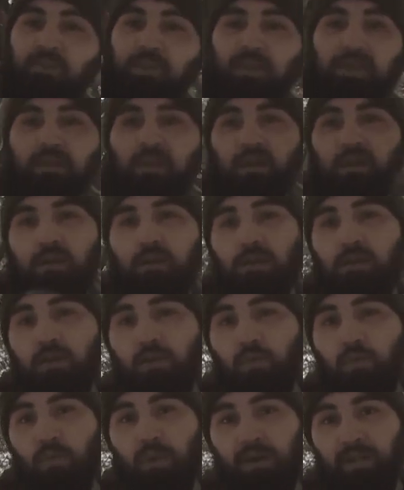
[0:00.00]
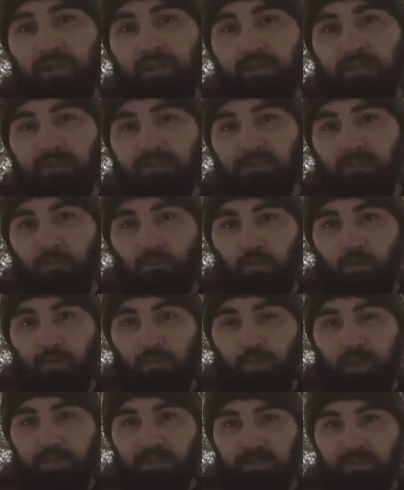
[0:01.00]
with me, whittling some
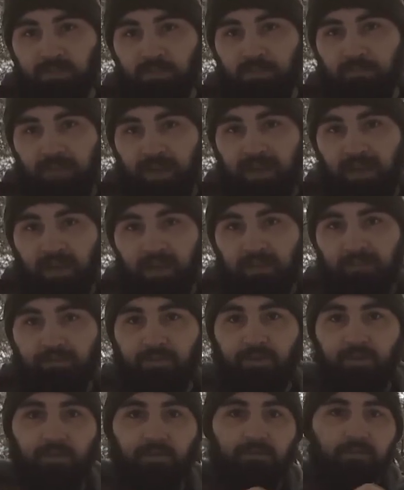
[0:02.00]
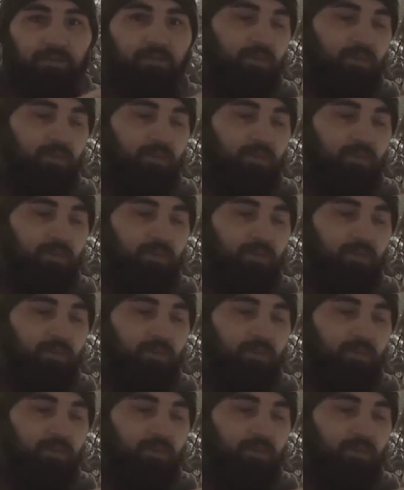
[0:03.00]
wood wedges with my knife here.